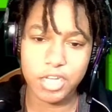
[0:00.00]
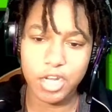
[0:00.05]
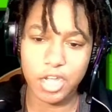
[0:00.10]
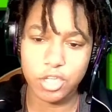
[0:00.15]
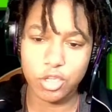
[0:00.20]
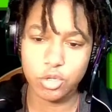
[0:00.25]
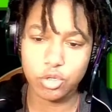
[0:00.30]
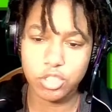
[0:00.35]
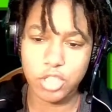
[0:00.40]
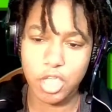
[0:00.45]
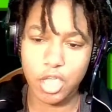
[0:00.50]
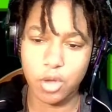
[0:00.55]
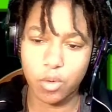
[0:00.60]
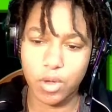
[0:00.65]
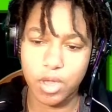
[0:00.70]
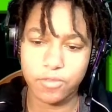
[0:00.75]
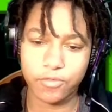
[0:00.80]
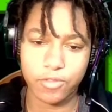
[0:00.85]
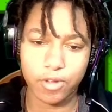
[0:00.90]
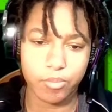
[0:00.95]
now you stay
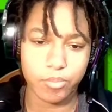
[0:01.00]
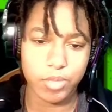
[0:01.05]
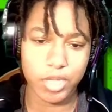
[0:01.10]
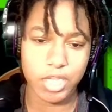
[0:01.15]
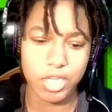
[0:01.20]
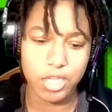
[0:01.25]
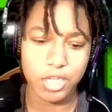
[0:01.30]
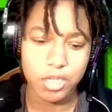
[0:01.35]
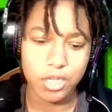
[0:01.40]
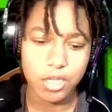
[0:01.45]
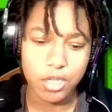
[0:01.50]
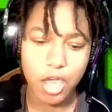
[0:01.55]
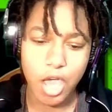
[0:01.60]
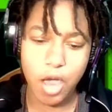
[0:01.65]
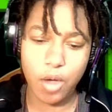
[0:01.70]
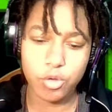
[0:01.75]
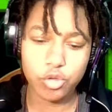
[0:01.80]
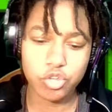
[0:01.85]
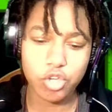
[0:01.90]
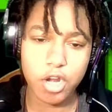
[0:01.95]
away from me.
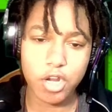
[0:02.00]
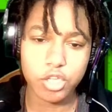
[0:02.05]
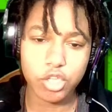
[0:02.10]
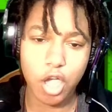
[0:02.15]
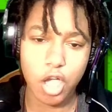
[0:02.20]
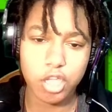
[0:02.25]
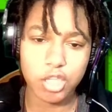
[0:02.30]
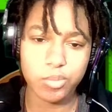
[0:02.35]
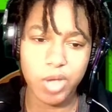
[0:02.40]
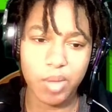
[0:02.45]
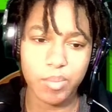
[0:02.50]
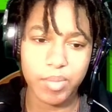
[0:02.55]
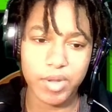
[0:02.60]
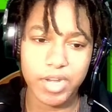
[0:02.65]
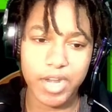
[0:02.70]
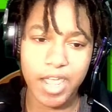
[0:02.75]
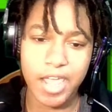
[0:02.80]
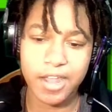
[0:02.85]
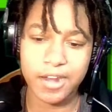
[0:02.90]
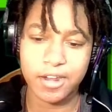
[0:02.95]
I was trying to talk to my
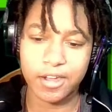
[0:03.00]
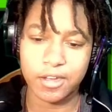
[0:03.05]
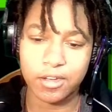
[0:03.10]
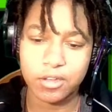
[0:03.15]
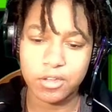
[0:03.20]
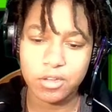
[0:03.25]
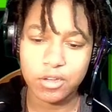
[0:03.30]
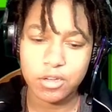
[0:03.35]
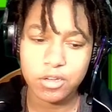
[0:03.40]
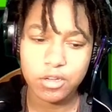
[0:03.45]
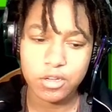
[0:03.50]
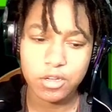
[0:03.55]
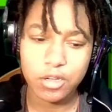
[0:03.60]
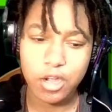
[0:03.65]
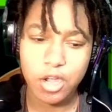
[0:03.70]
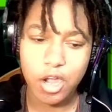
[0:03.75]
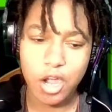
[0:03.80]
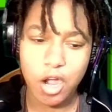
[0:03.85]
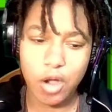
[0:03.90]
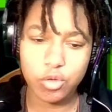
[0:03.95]
banana.
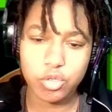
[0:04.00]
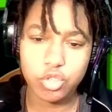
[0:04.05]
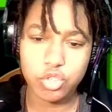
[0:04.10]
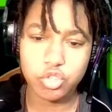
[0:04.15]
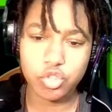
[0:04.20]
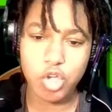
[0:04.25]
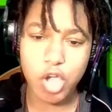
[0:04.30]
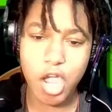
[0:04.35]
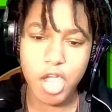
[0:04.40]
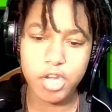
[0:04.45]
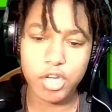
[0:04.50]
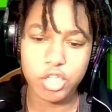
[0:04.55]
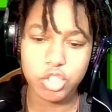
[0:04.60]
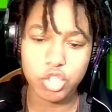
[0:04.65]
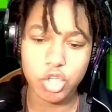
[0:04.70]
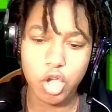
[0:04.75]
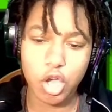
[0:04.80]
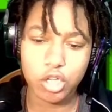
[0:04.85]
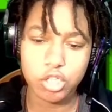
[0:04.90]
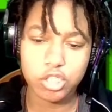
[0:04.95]
I was trying to
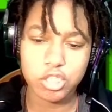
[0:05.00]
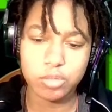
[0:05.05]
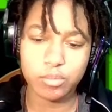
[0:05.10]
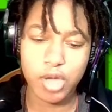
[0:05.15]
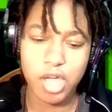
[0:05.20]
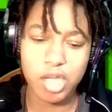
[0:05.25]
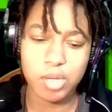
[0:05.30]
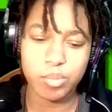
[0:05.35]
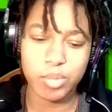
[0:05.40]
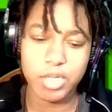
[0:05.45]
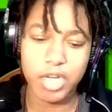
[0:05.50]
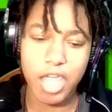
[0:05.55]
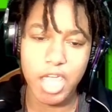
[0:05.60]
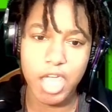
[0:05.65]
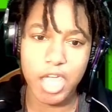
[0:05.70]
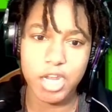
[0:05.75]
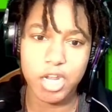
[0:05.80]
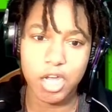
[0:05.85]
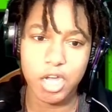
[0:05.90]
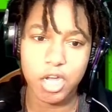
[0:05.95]
talk to my
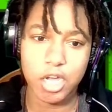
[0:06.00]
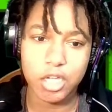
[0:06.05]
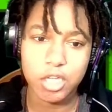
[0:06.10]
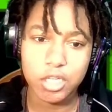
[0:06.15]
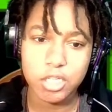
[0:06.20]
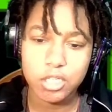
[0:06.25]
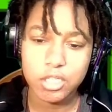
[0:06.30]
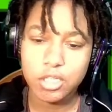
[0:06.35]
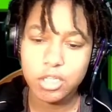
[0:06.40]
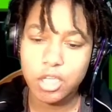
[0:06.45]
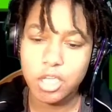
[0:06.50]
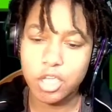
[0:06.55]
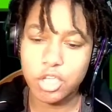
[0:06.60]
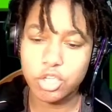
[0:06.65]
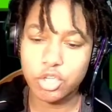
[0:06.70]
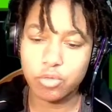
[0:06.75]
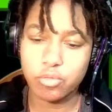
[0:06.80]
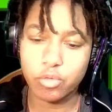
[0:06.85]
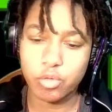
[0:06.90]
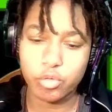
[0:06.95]
banana, and
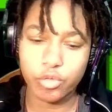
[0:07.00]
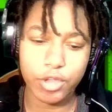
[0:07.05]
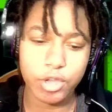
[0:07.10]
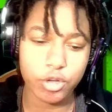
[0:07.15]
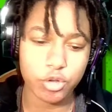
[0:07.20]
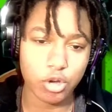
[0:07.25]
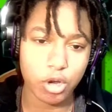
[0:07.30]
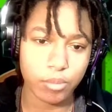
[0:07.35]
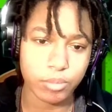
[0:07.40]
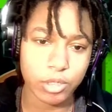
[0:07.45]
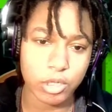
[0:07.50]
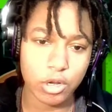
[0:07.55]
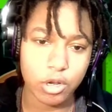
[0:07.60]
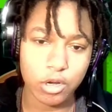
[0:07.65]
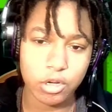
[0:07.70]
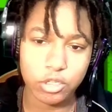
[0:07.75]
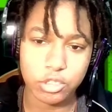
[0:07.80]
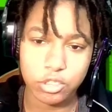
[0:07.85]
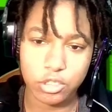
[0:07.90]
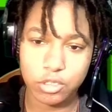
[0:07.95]
you rudely interrupted,
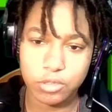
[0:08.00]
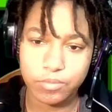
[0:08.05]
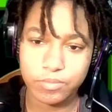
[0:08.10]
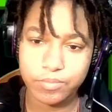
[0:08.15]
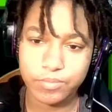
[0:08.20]
honestly.